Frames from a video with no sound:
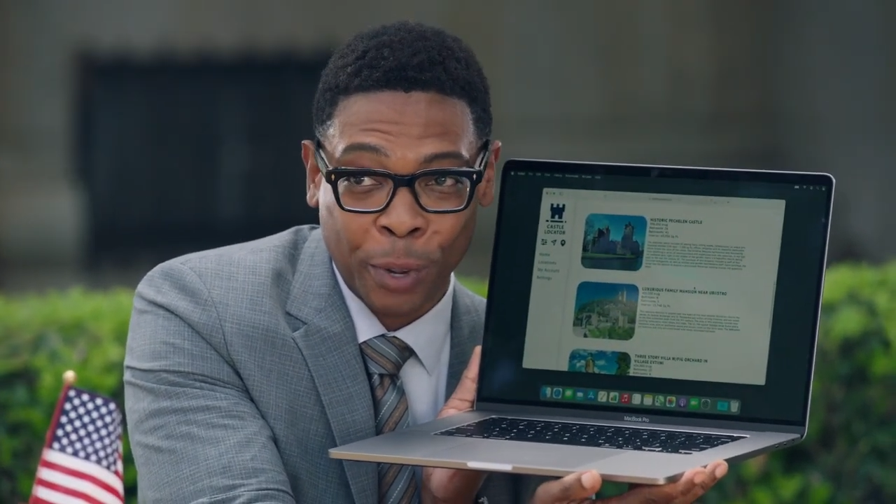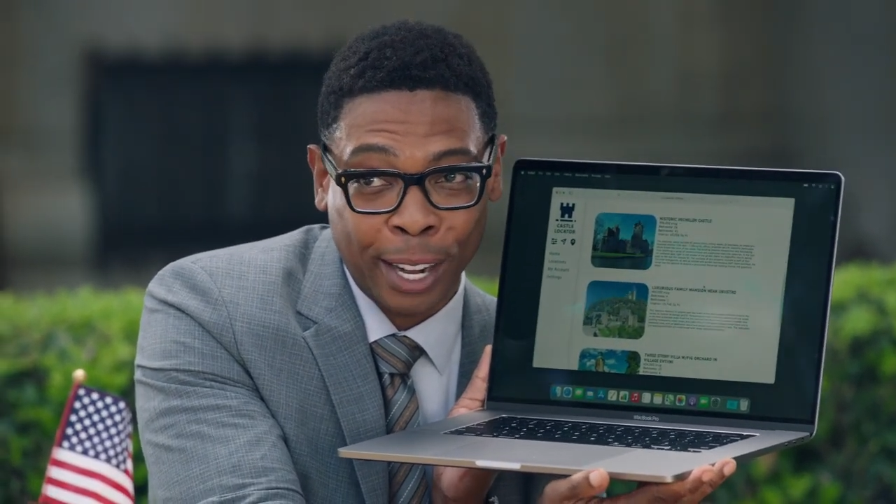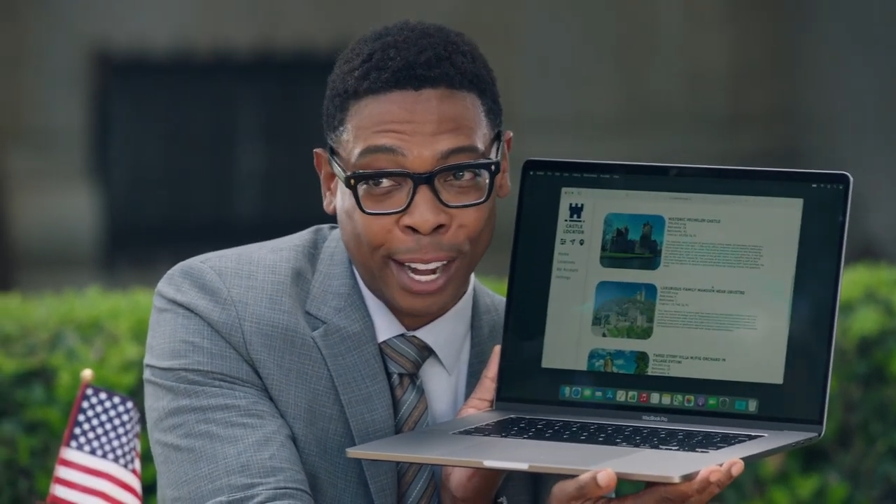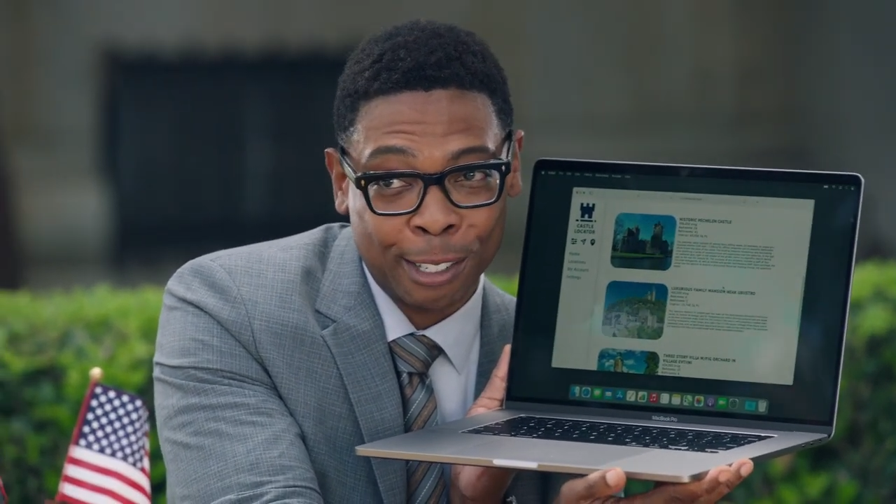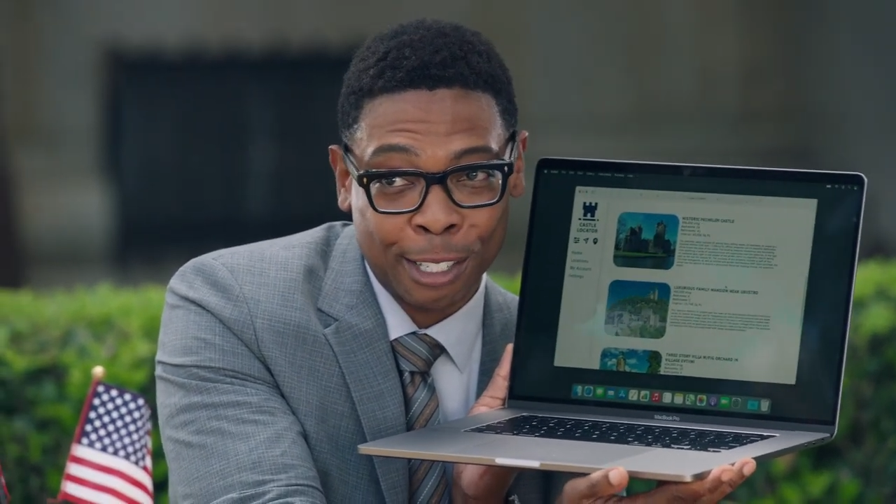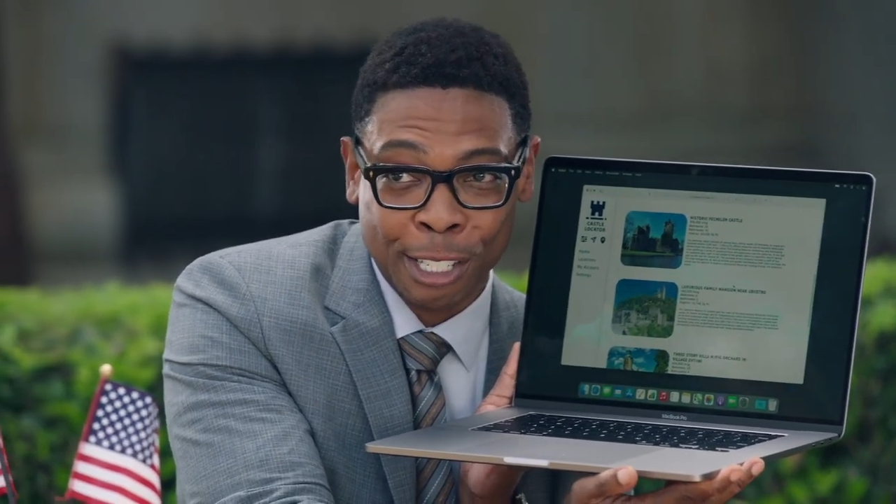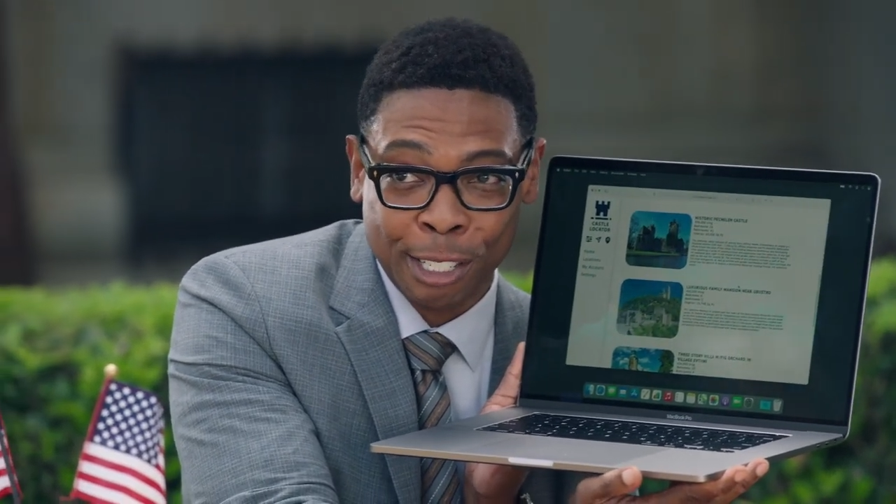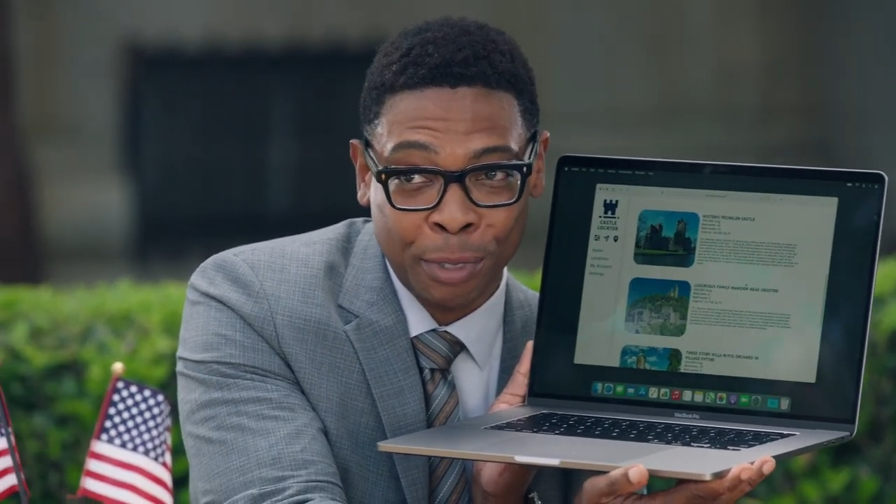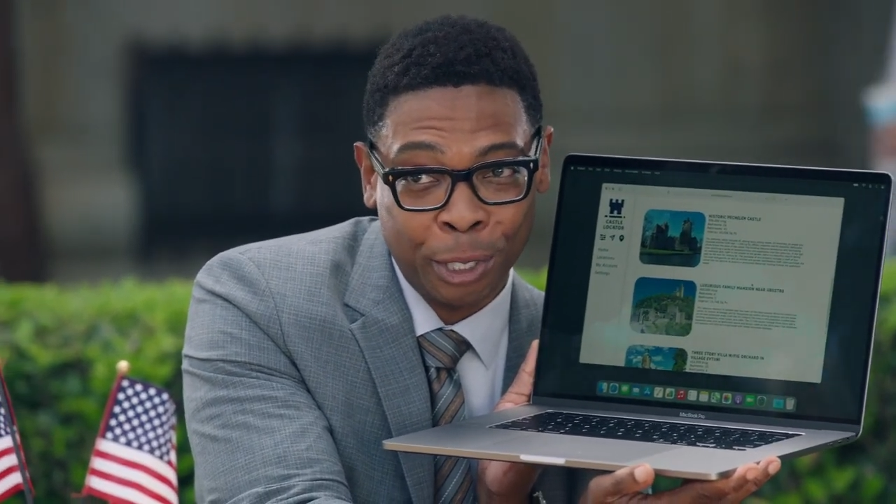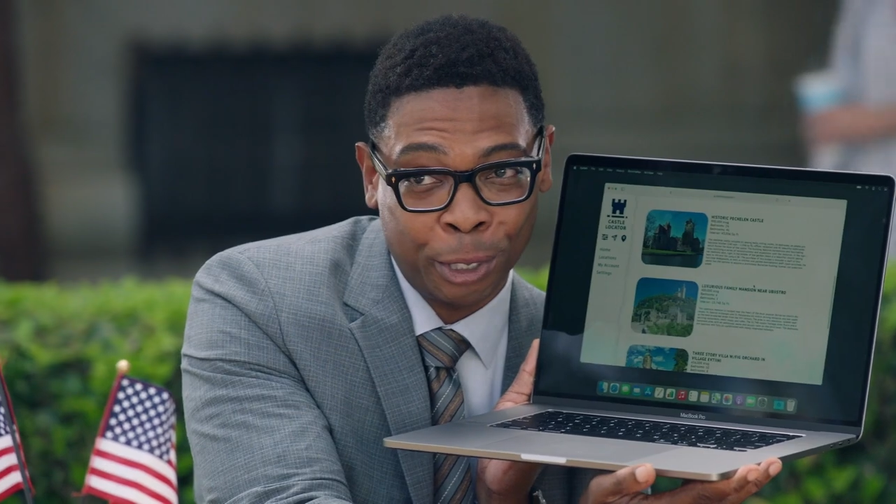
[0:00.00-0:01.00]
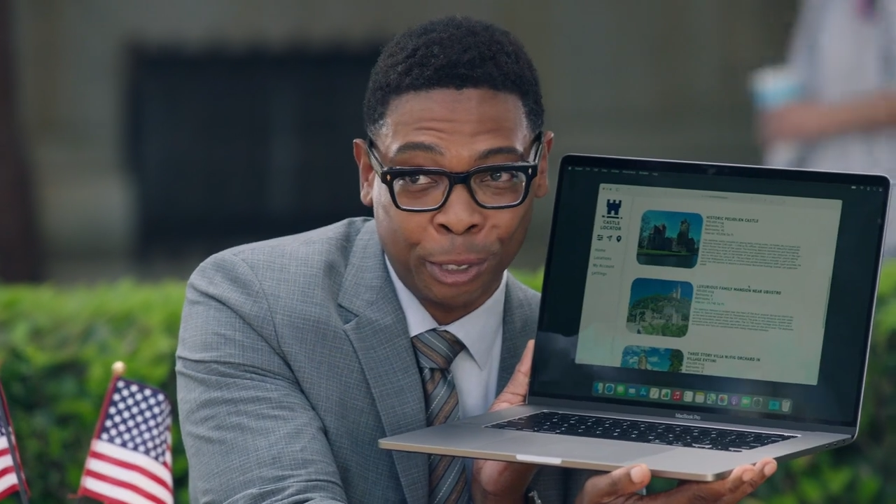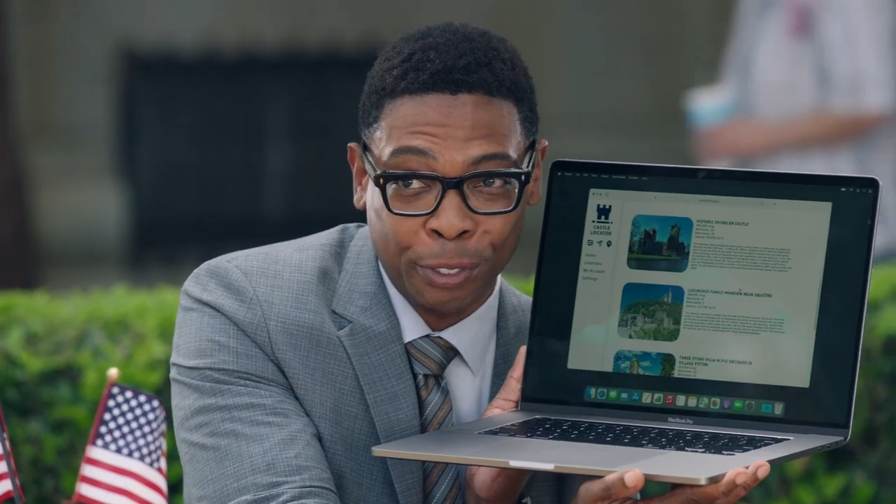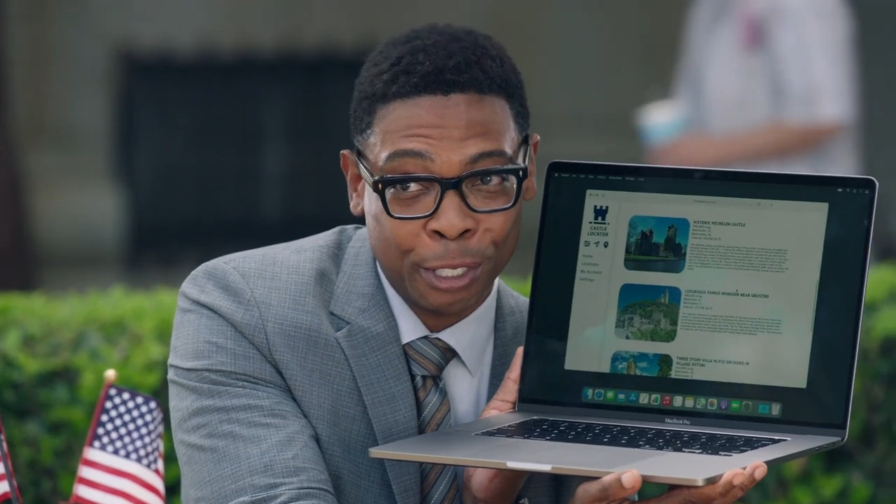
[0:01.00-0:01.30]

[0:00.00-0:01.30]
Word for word: we announce this move,